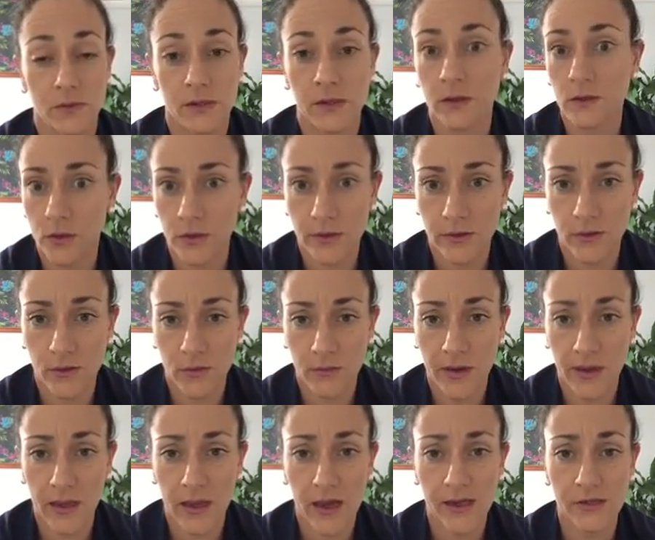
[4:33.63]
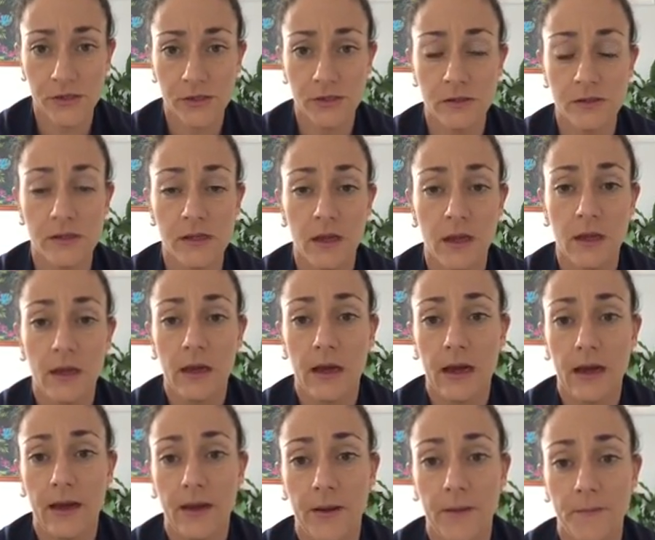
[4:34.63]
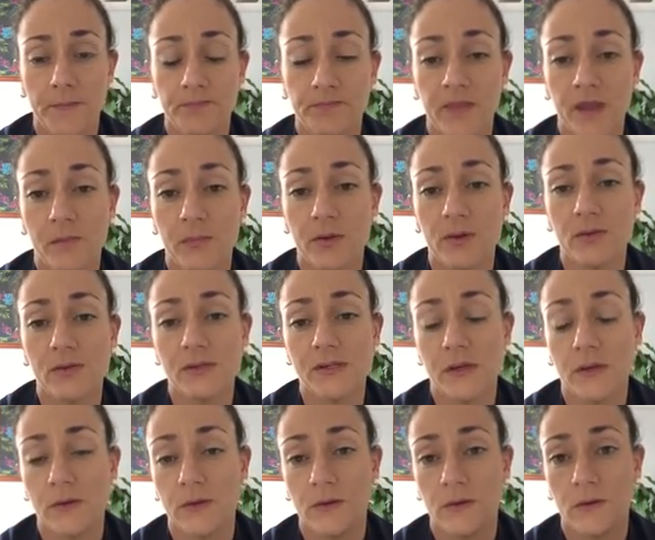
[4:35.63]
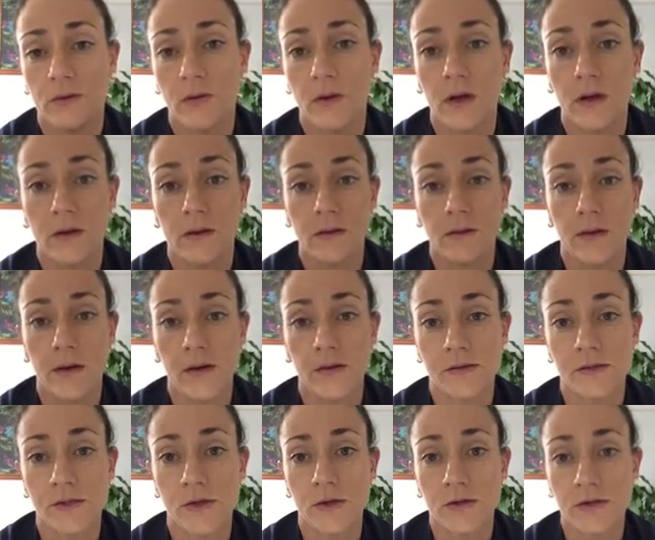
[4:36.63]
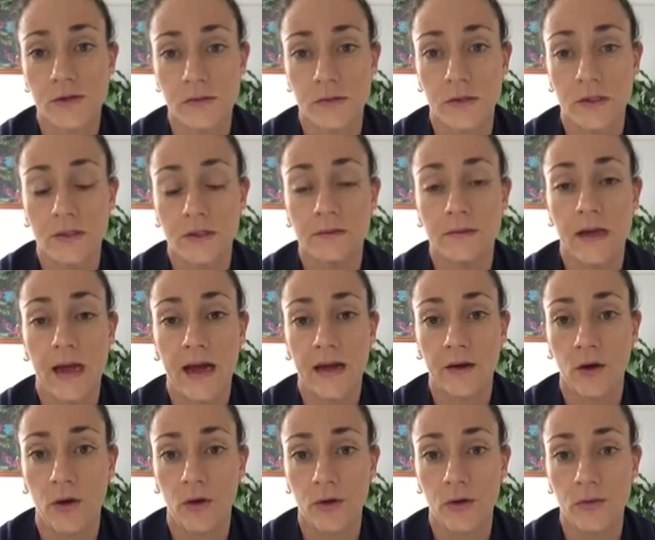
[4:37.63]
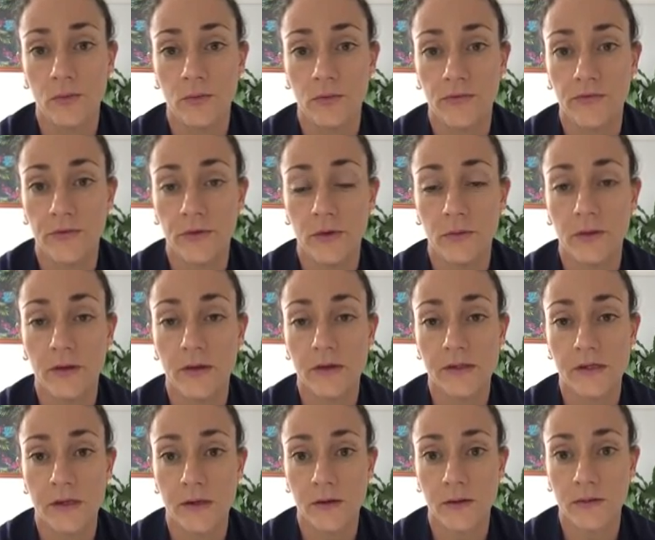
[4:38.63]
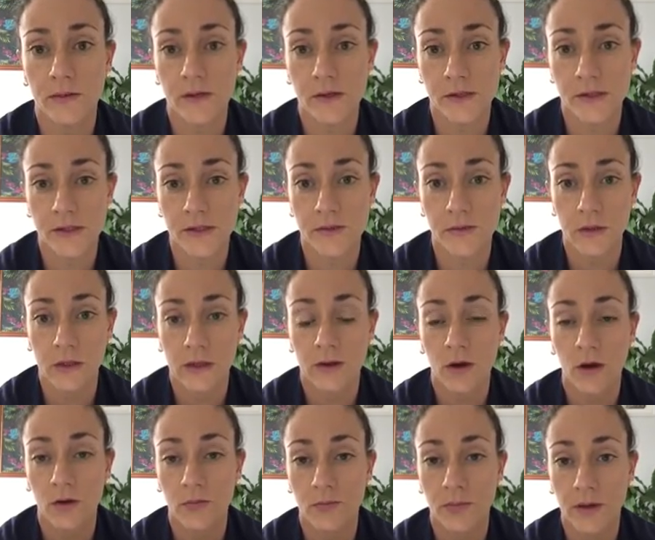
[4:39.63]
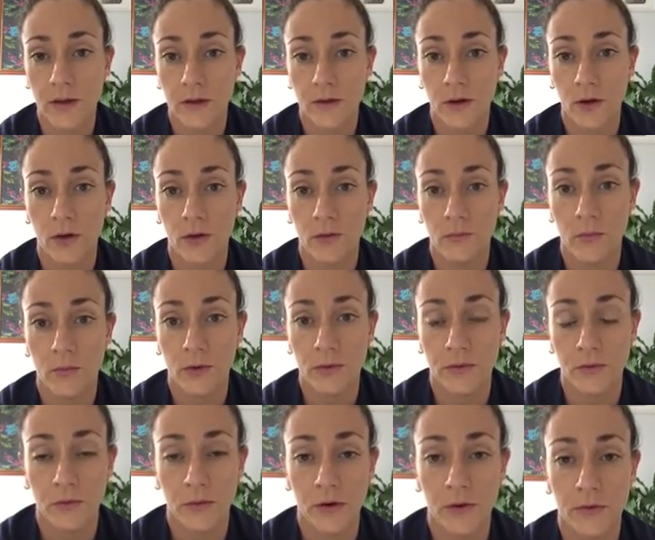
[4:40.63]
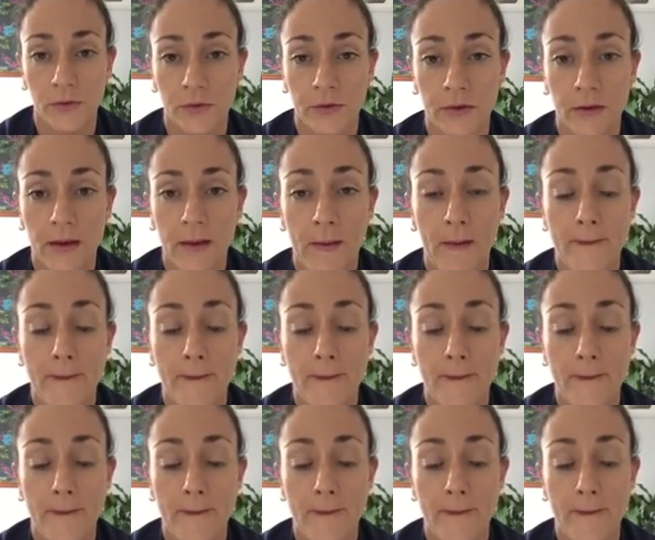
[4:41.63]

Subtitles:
including her medications, but also, you know, a social and at-home review, because I don't think she's really coping at home on her own.